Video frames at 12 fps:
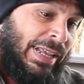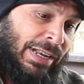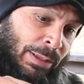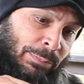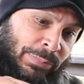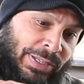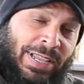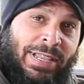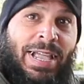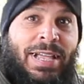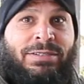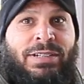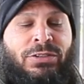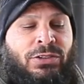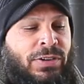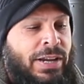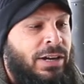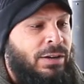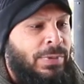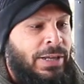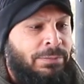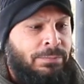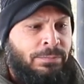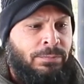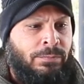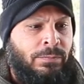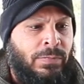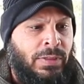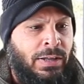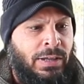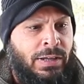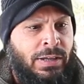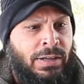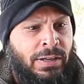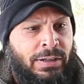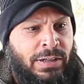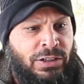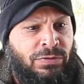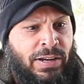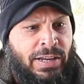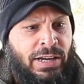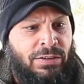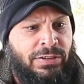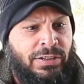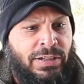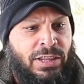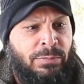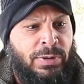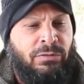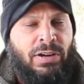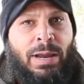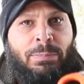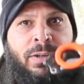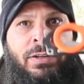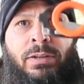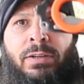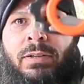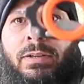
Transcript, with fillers: and kick-ass scissors right here, man. This right here is a Leatherman Raptor,